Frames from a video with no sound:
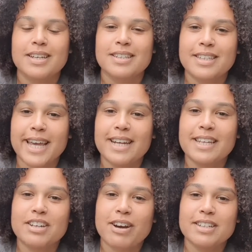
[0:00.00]

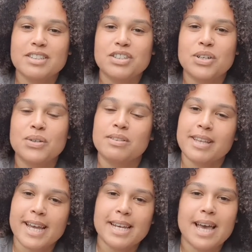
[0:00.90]
Daily gratitude,
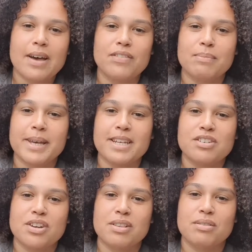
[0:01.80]
daily
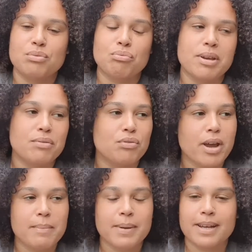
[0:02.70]
affirmations,
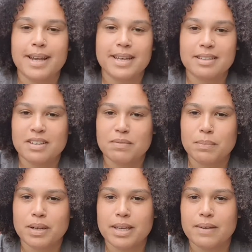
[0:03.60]
reframing negative
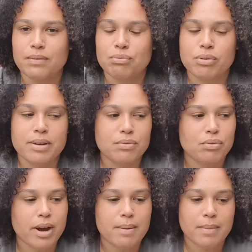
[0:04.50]
beliefs,
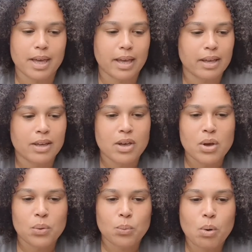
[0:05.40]
reframing
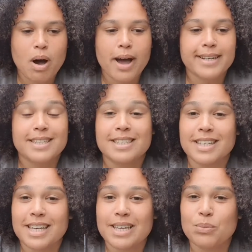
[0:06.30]
what I
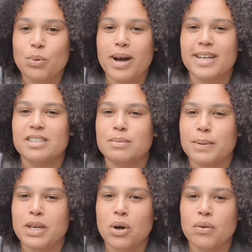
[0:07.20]
see, what I
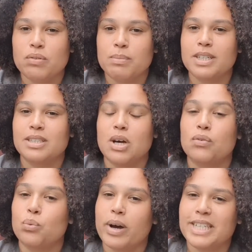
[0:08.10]
speak over
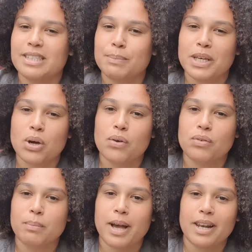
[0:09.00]
myself, what I speak over
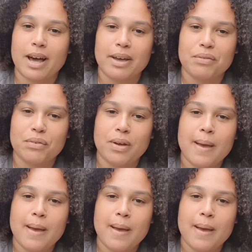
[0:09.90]
my life.